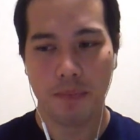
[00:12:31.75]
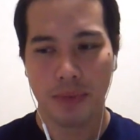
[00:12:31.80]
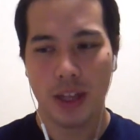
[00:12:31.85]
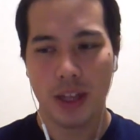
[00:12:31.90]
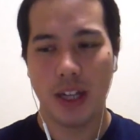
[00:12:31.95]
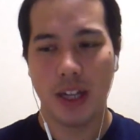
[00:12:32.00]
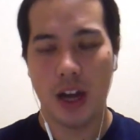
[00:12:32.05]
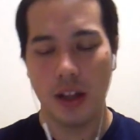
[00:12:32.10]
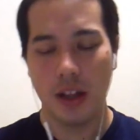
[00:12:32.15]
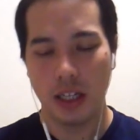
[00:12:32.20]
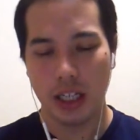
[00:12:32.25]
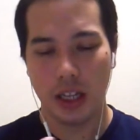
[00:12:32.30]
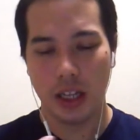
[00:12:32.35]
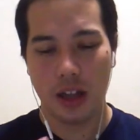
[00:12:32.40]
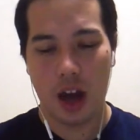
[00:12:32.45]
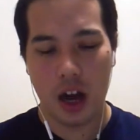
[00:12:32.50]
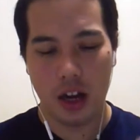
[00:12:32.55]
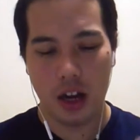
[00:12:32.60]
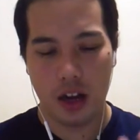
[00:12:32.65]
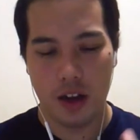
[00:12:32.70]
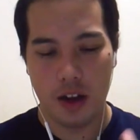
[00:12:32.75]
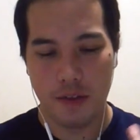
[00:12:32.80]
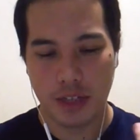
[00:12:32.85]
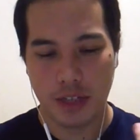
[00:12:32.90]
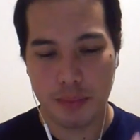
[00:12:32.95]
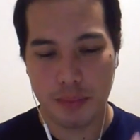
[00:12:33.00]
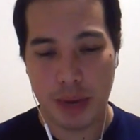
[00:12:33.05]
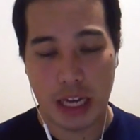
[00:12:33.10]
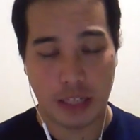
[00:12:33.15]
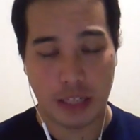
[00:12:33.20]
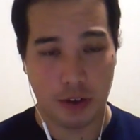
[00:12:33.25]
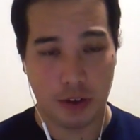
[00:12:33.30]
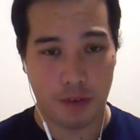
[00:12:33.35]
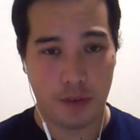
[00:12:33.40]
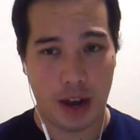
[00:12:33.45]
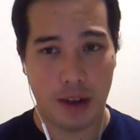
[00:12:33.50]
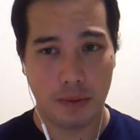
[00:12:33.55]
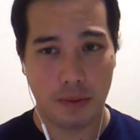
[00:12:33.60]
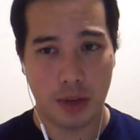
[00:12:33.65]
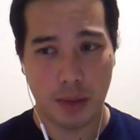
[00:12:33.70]
Now there's a lot of space for
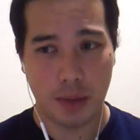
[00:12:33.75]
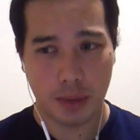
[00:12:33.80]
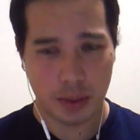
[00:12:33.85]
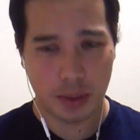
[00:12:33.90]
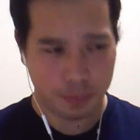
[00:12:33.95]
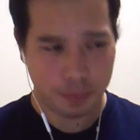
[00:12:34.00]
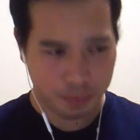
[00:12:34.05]
5-drops.